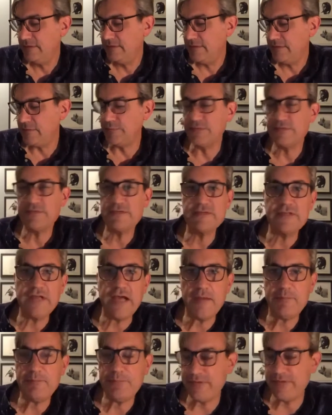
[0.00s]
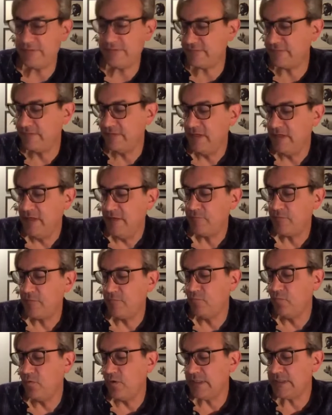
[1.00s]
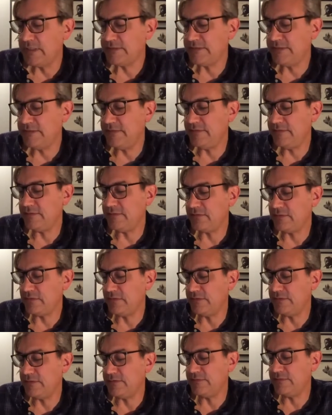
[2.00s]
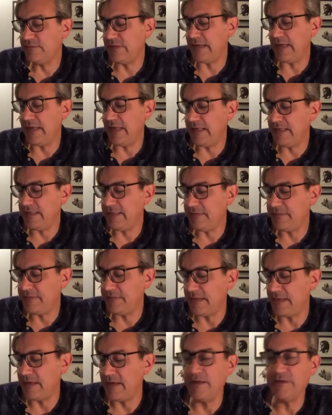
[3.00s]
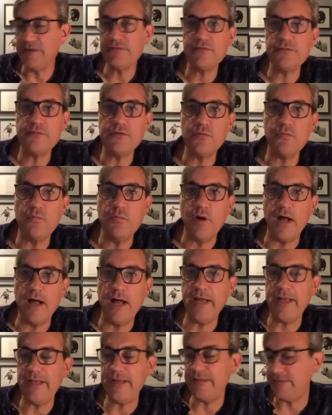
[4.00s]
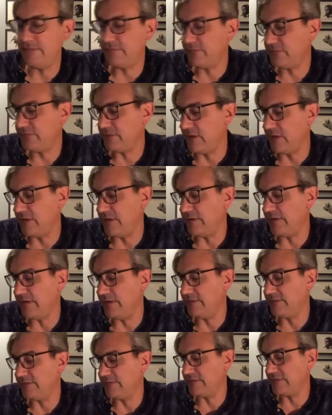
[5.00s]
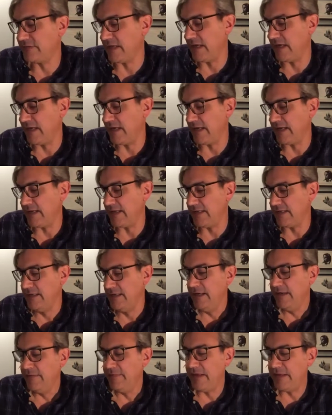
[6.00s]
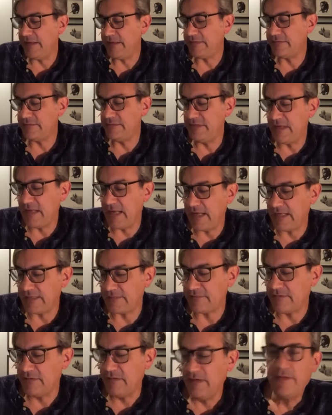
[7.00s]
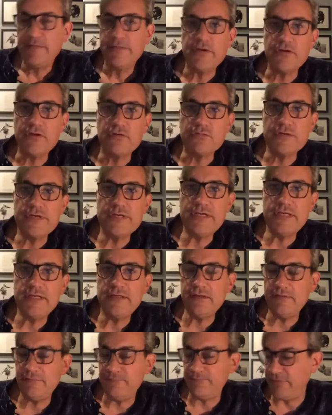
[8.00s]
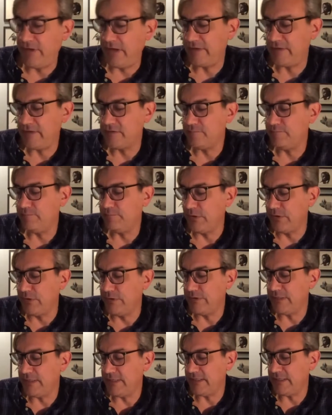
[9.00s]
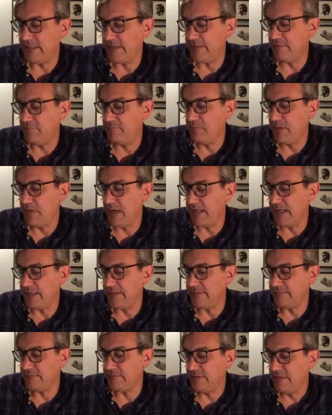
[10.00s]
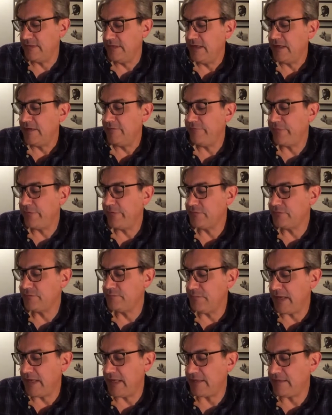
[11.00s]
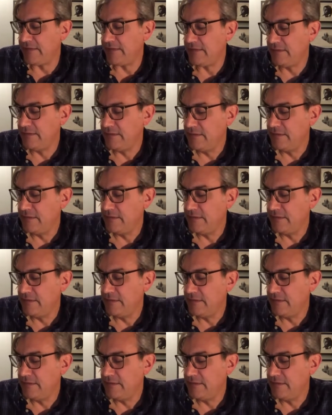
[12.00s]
that will stop us from wanting to turn to anything under the wide starry sky that is not the green fire burning in the minds of those men